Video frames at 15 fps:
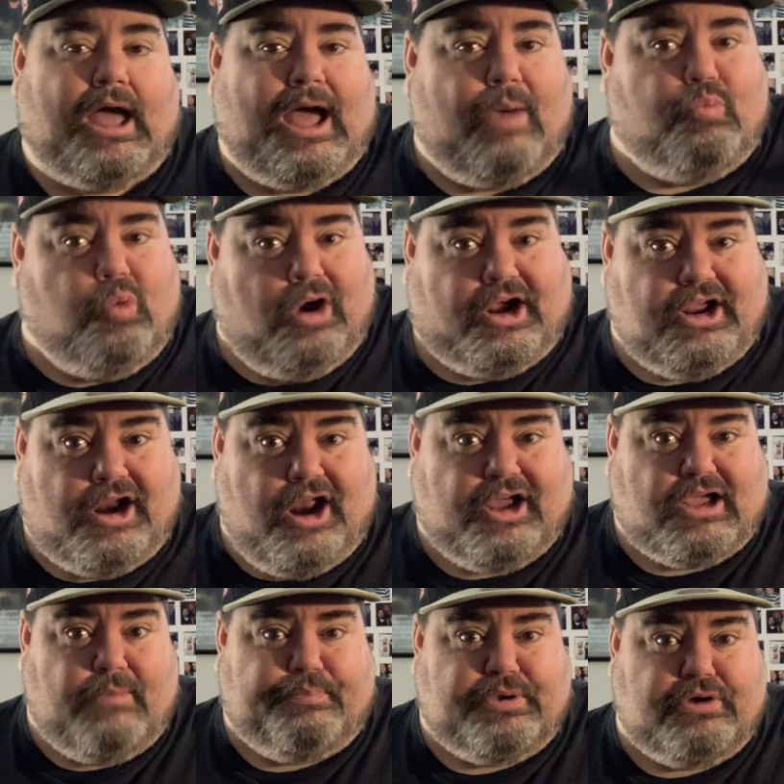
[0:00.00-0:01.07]
I'm working on a
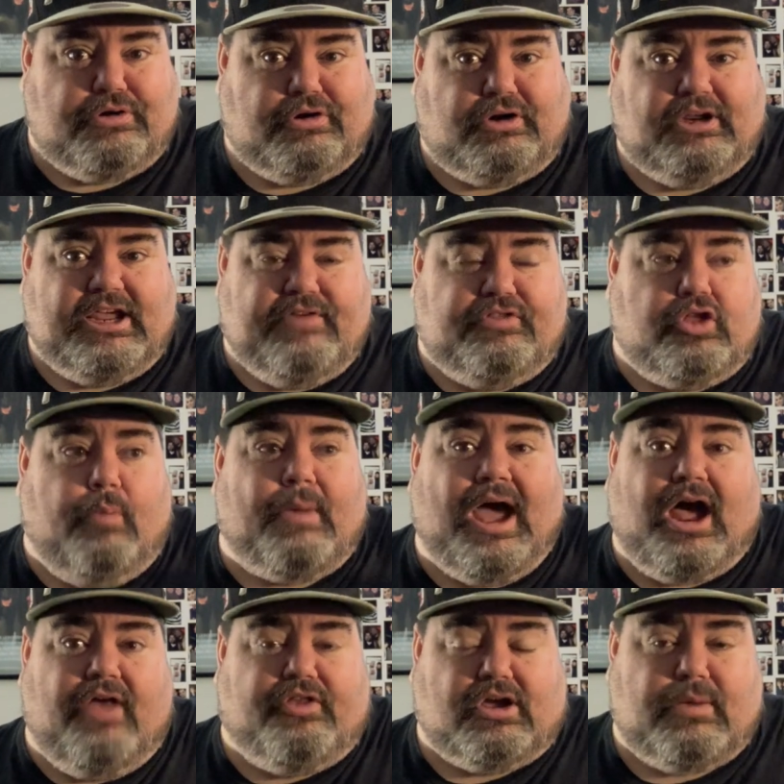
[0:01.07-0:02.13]
computer, even though my
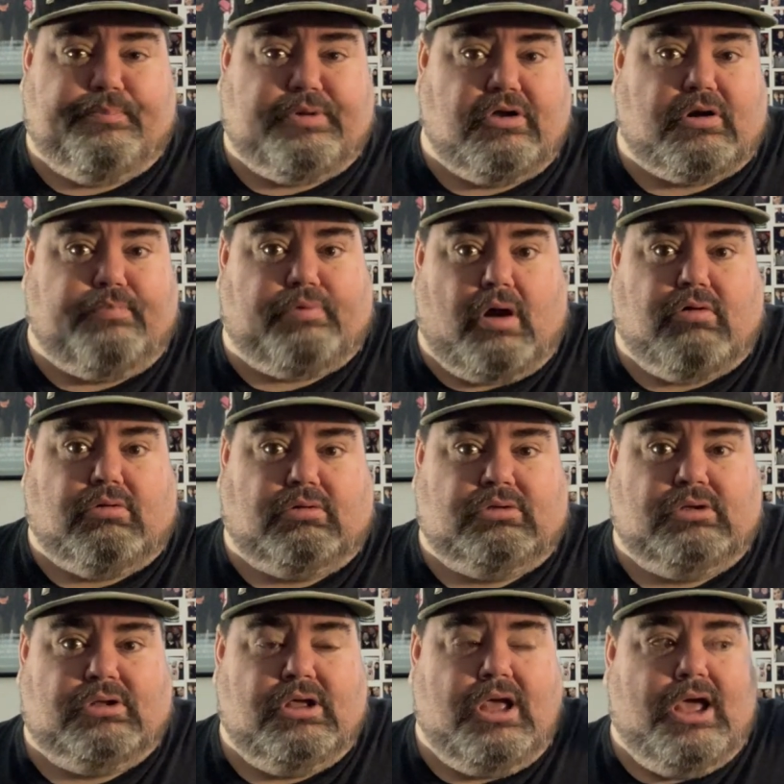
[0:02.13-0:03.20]
other computer broke.
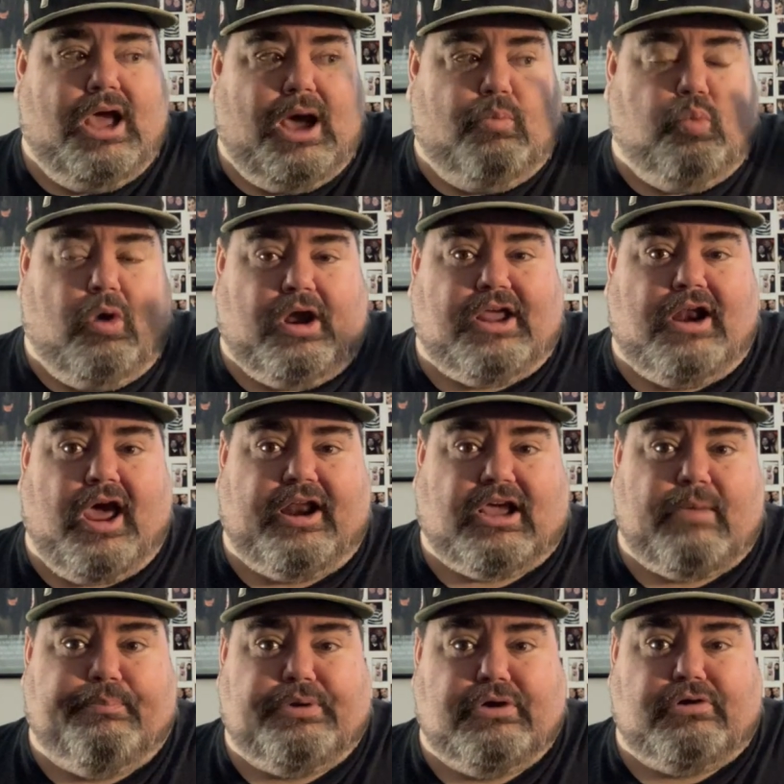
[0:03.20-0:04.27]
I'm working on a
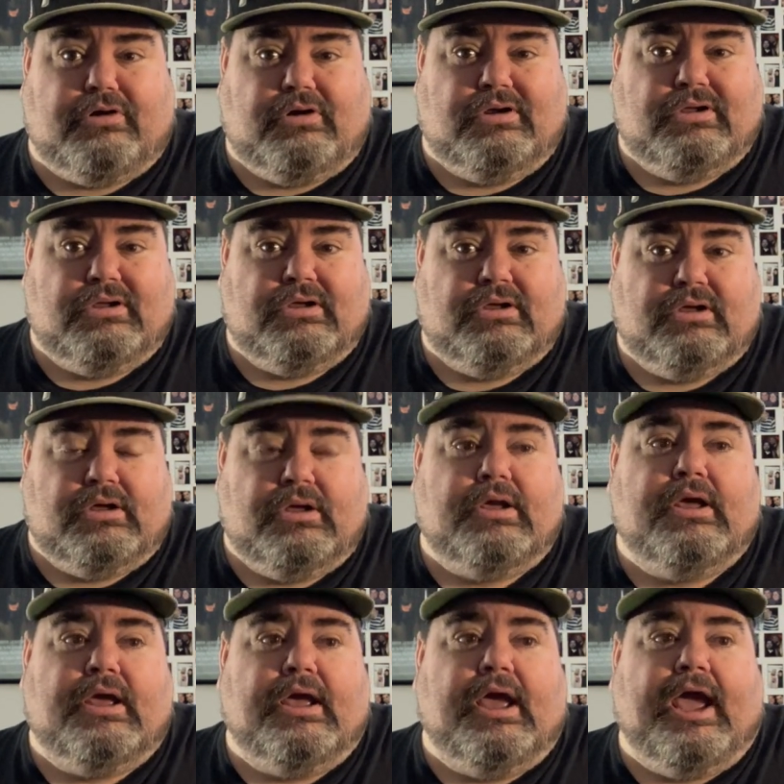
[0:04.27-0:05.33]
computer.
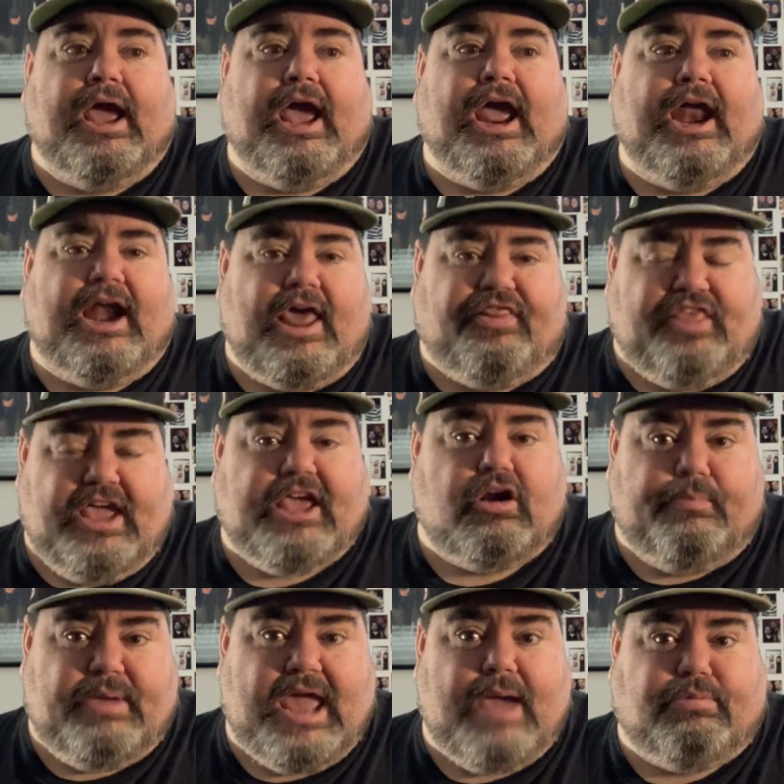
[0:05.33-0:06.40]
And I think it'll
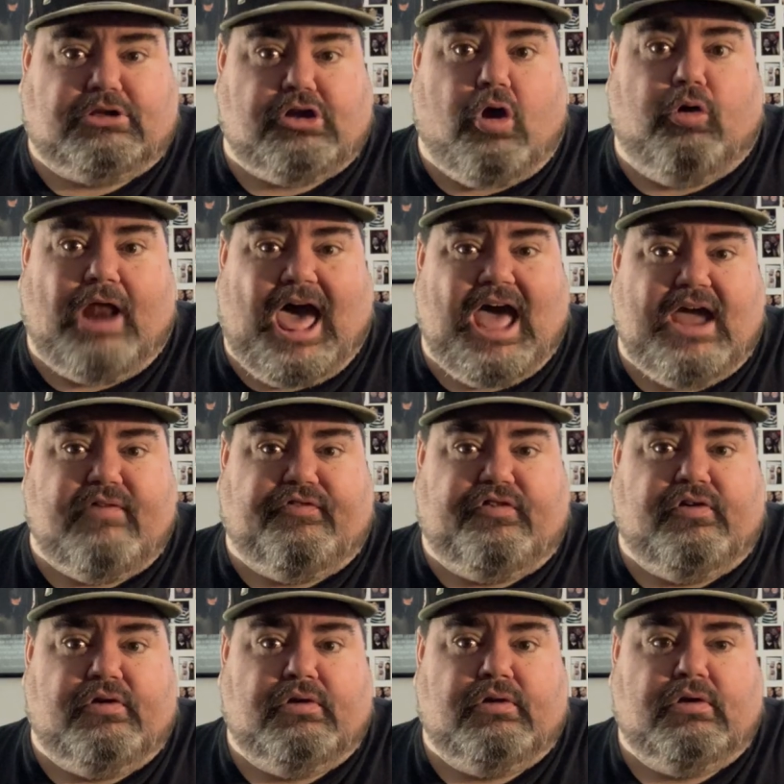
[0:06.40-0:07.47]
be able to go
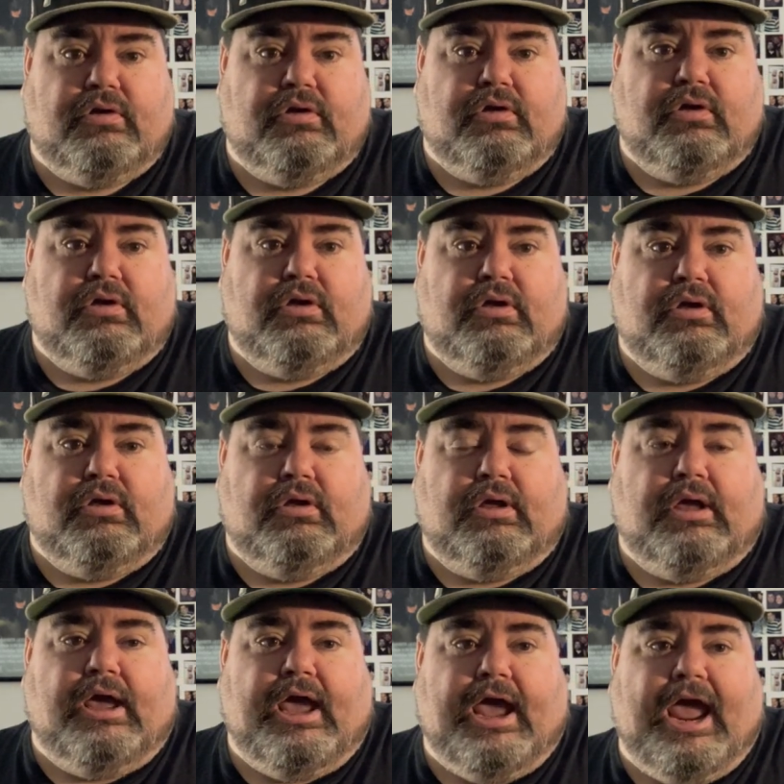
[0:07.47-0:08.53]
live.
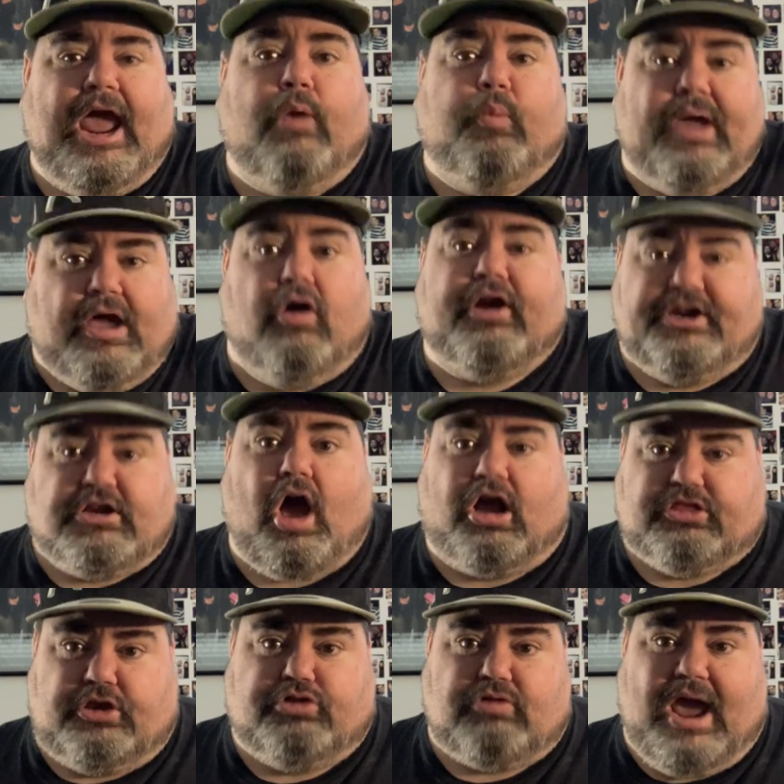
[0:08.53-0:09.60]
And we're going to
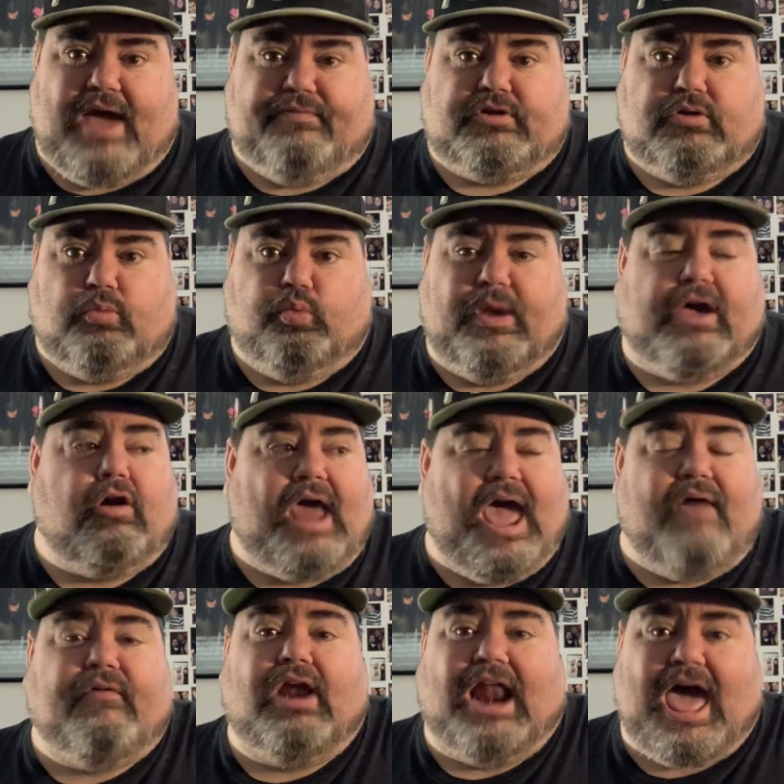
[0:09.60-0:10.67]
talk the draft. We're going to
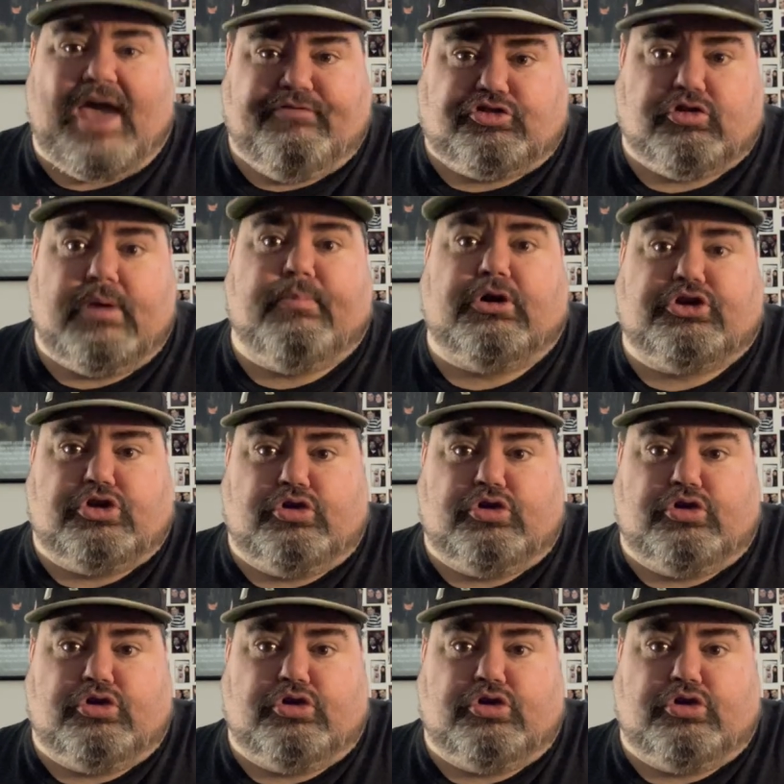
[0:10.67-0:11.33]
have a live stream or